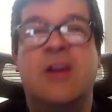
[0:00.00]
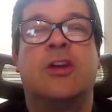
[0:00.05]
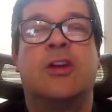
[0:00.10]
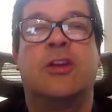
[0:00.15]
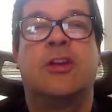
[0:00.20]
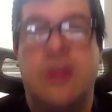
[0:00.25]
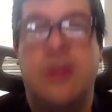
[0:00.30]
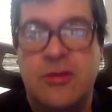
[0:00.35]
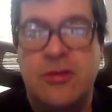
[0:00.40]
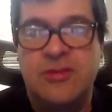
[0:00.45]

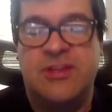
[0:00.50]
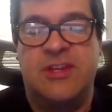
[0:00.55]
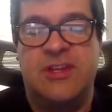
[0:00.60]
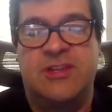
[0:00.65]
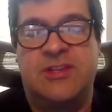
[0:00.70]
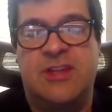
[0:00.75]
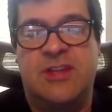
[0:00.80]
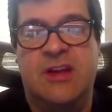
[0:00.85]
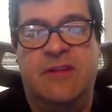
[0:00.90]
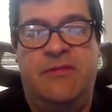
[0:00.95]
use
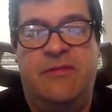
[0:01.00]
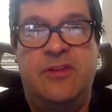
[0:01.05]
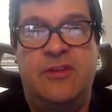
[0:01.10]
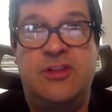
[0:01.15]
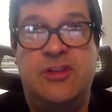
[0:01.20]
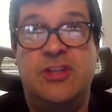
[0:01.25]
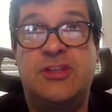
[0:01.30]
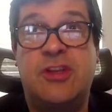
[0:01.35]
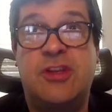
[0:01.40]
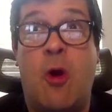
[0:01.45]
this stuff.
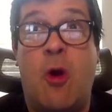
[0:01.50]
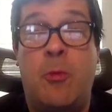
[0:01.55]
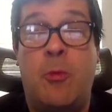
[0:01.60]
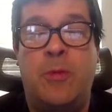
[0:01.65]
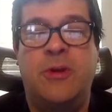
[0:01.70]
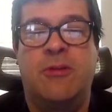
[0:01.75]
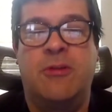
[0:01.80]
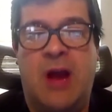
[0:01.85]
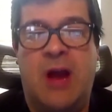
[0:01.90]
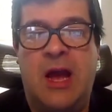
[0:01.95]
Just
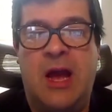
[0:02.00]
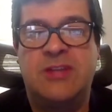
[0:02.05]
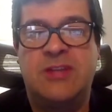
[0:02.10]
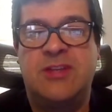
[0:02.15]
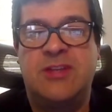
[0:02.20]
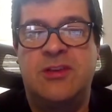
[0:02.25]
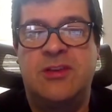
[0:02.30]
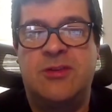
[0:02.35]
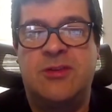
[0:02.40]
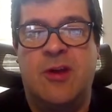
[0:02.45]
open your
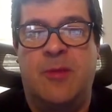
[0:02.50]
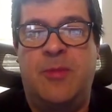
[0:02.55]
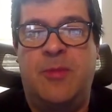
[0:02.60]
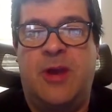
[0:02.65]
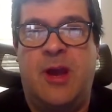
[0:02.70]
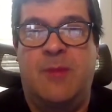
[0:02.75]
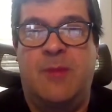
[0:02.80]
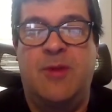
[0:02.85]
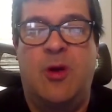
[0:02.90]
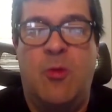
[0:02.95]
eyes, start
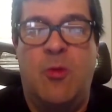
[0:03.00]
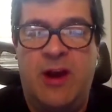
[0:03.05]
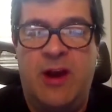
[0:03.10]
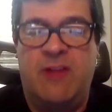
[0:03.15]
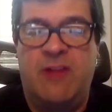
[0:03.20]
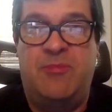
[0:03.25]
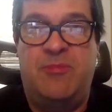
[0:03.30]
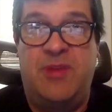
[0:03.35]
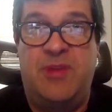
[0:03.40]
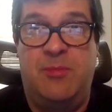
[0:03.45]
becoming
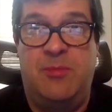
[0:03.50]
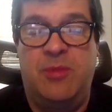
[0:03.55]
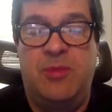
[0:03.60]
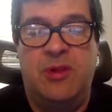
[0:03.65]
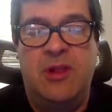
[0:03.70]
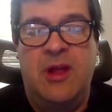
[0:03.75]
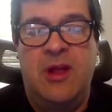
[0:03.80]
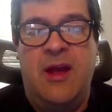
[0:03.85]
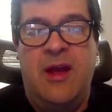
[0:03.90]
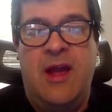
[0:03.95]
aware of
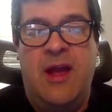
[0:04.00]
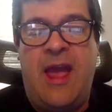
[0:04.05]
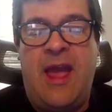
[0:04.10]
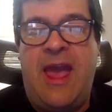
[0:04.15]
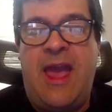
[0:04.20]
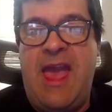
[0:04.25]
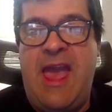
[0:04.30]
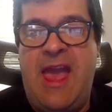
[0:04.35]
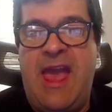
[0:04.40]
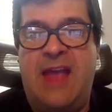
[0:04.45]
people,
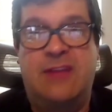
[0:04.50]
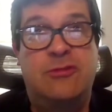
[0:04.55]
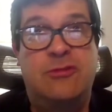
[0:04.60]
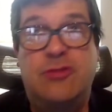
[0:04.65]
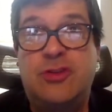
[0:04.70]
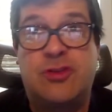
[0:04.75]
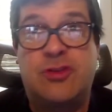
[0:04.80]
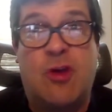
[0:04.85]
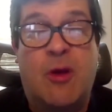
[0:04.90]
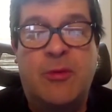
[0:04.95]
and
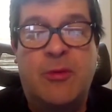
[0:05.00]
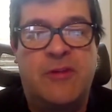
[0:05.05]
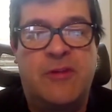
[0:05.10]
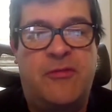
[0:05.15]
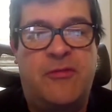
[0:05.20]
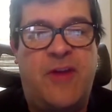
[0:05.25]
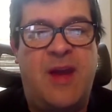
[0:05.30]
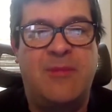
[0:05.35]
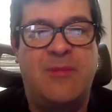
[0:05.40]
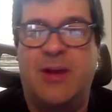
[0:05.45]
start with your
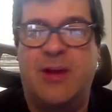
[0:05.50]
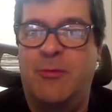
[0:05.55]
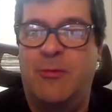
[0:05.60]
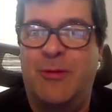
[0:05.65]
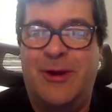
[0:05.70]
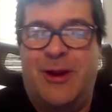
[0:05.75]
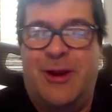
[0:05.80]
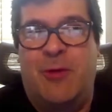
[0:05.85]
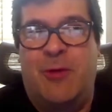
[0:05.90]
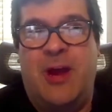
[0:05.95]
family and
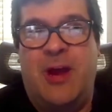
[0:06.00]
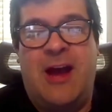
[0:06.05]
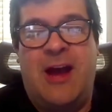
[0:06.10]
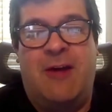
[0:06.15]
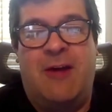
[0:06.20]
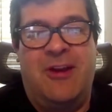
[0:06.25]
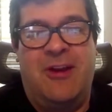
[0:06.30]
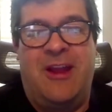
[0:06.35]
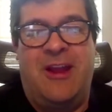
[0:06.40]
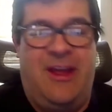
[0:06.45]
work your way
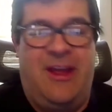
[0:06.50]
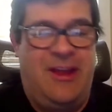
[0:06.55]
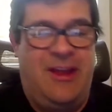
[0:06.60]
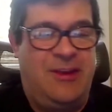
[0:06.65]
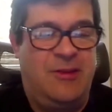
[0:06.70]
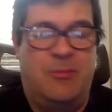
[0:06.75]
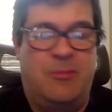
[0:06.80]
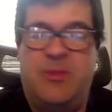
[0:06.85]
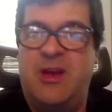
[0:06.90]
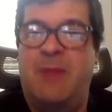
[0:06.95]
out.
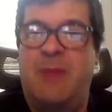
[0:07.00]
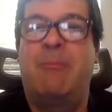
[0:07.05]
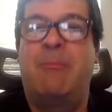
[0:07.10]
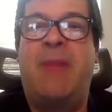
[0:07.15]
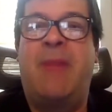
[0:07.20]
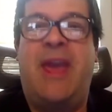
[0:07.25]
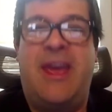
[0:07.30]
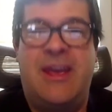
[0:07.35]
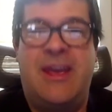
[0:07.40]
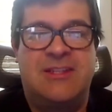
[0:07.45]
And you'll be
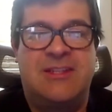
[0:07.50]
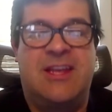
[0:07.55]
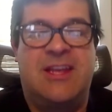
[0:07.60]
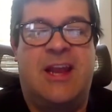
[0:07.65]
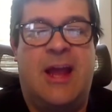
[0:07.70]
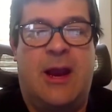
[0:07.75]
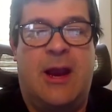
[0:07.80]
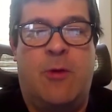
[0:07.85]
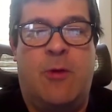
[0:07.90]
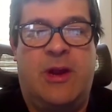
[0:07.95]
amazed at
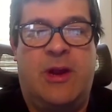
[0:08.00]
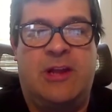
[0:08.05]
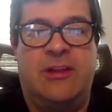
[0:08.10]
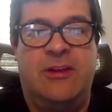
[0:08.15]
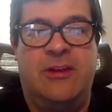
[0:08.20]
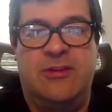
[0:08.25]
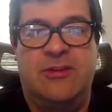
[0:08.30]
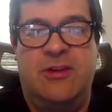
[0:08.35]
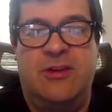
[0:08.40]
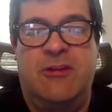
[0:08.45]
how
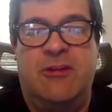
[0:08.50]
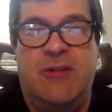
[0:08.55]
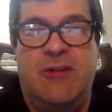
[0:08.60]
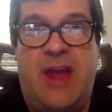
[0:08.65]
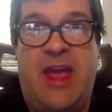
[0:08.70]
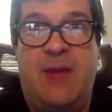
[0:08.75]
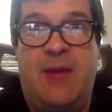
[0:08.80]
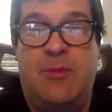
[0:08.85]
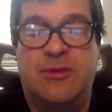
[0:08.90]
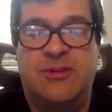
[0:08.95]
quickly you're
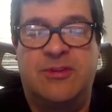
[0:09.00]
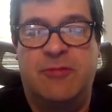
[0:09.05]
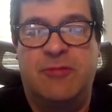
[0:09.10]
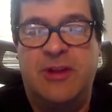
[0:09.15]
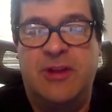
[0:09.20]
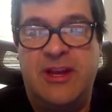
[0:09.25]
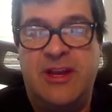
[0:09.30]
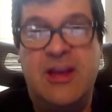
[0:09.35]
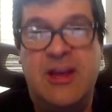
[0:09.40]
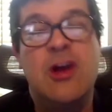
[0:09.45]
able to
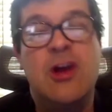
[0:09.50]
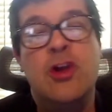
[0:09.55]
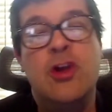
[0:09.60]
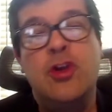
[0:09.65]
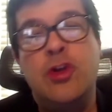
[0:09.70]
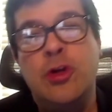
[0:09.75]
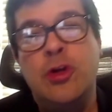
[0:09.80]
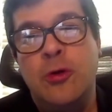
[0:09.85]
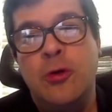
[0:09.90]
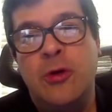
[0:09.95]
really
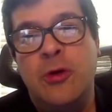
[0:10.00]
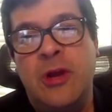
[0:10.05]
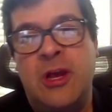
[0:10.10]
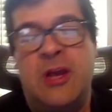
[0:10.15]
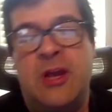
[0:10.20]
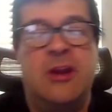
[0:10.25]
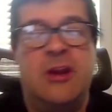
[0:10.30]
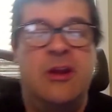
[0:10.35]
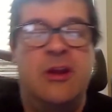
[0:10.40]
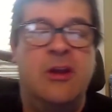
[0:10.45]
tune
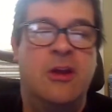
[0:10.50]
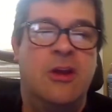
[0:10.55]
in